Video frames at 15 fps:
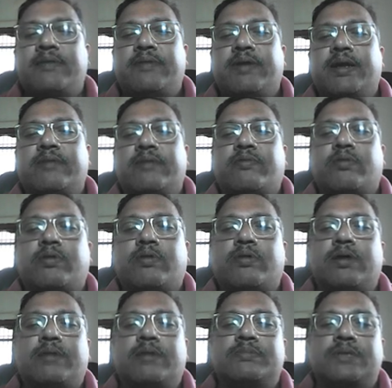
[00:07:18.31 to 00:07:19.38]
when a photon
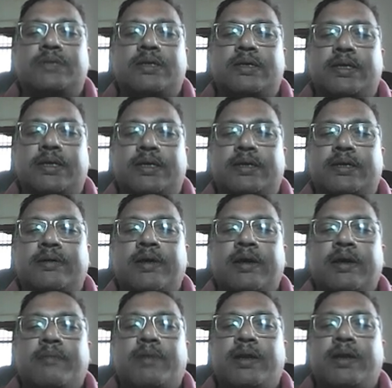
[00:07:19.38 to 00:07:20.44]
comes and hit,
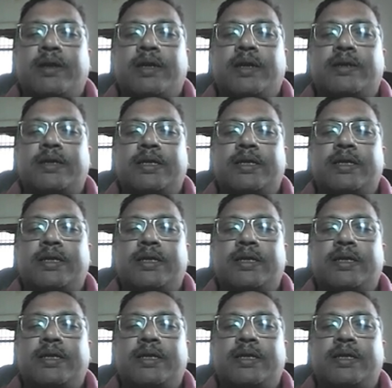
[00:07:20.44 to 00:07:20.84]
but it